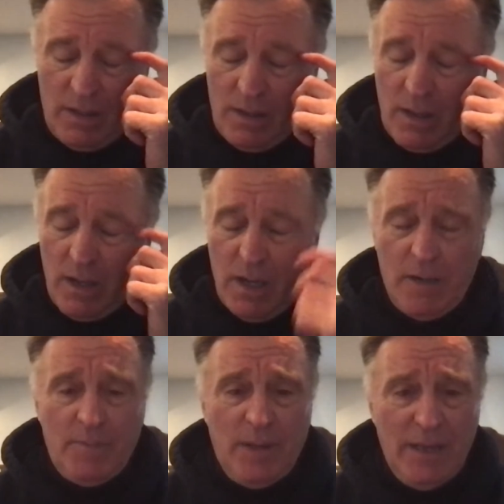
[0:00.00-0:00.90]
a uh,
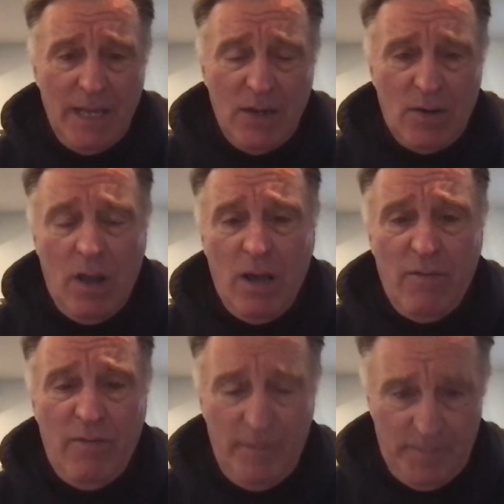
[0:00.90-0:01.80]
liter
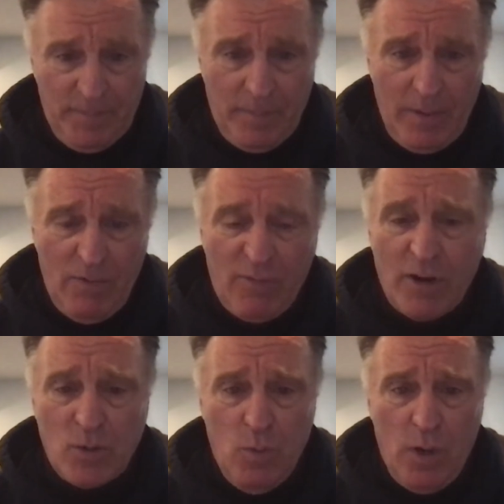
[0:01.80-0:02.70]
of
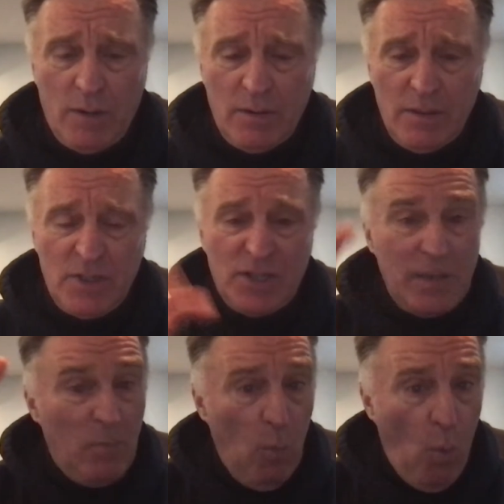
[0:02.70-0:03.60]
fresh water,
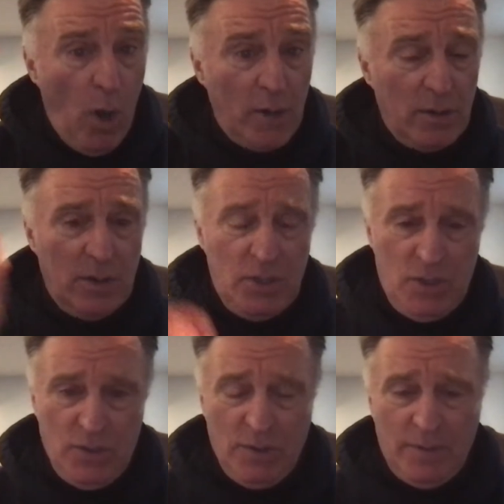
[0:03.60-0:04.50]
sleep, water,
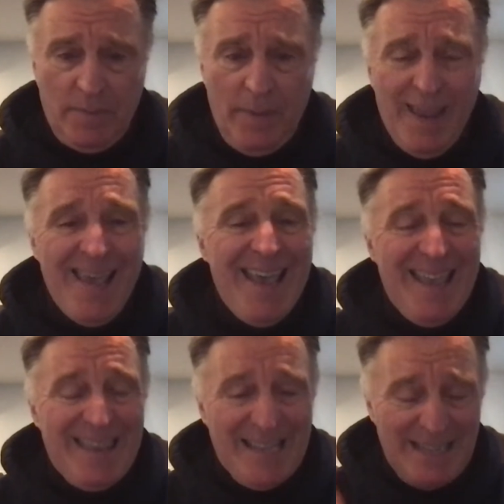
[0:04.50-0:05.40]
sugar.
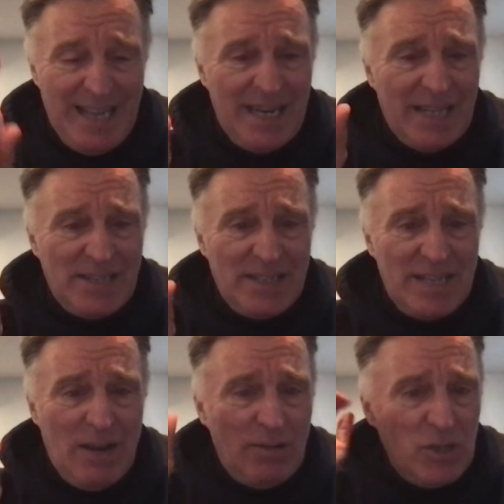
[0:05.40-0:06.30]
That's not
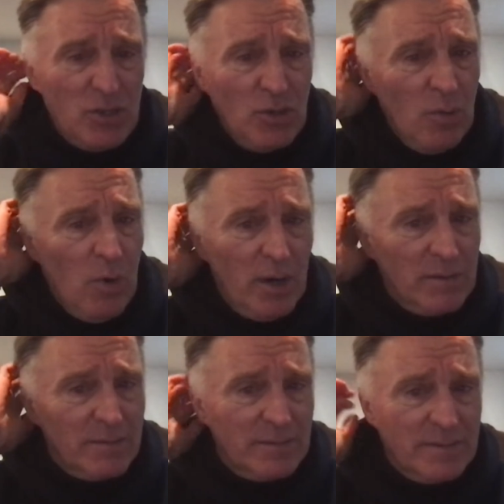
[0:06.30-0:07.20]
necessarily sugar water.
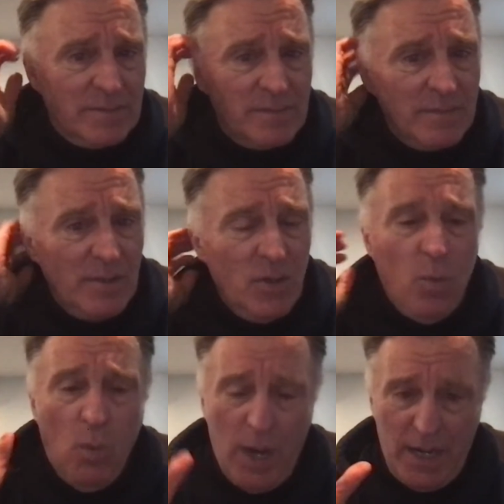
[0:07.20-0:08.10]
You
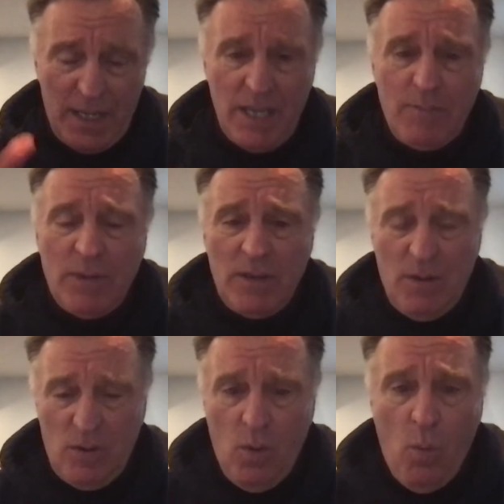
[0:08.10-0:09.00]
want to keep the, the,
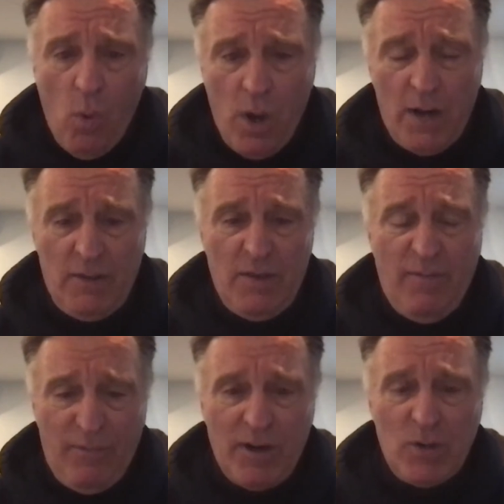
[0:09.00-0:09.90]
the water, the
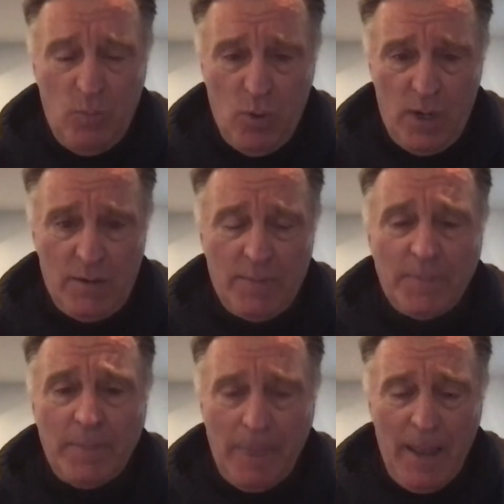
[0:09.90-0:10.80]
fresh water,
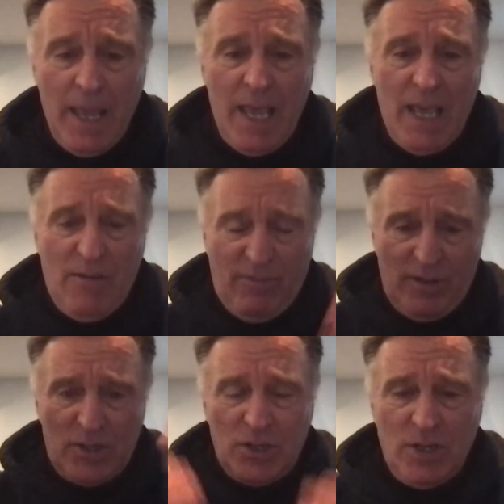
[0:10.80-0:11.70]

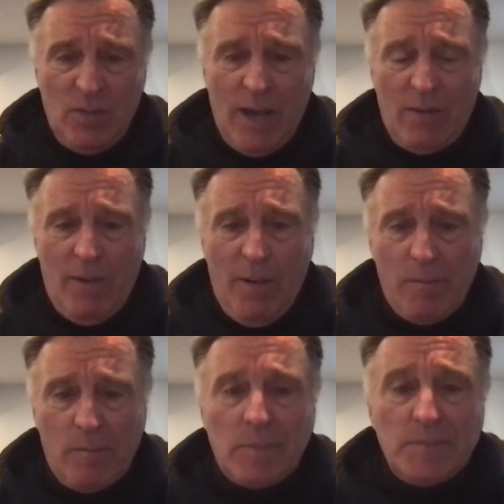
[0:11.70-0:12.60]
flushing you out,
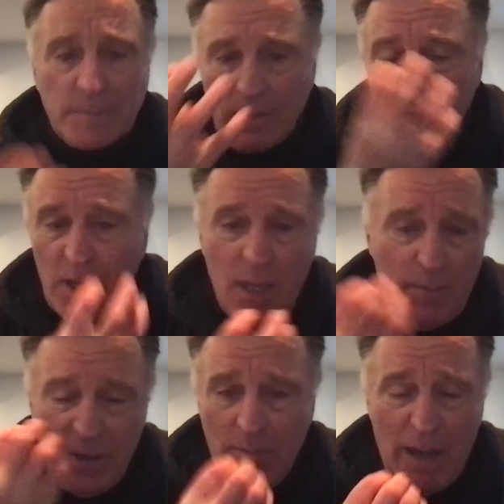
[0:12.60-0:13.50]

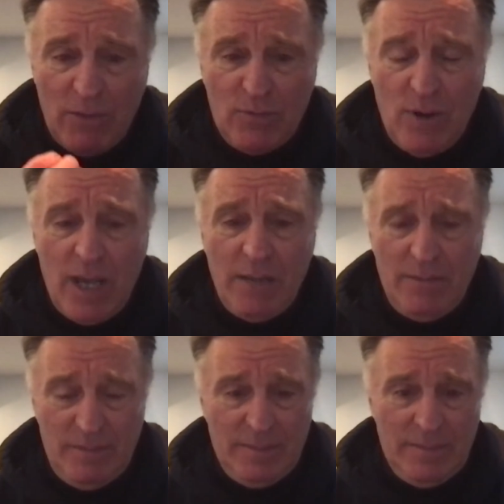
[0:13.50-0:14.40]
keeping your mouth dry,
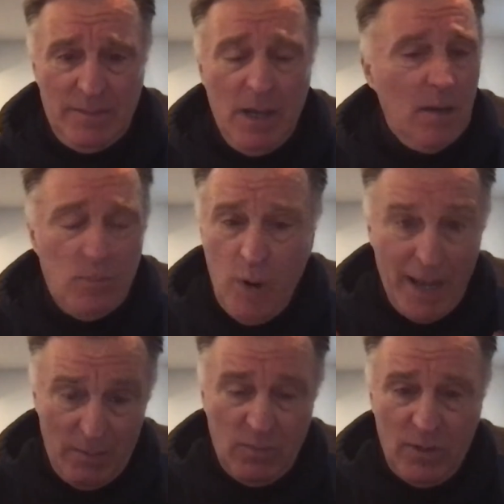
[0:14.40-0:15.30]
uh, wet
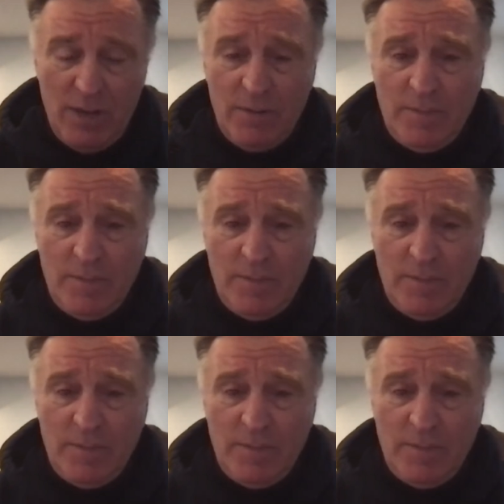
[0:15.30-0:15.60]
rather,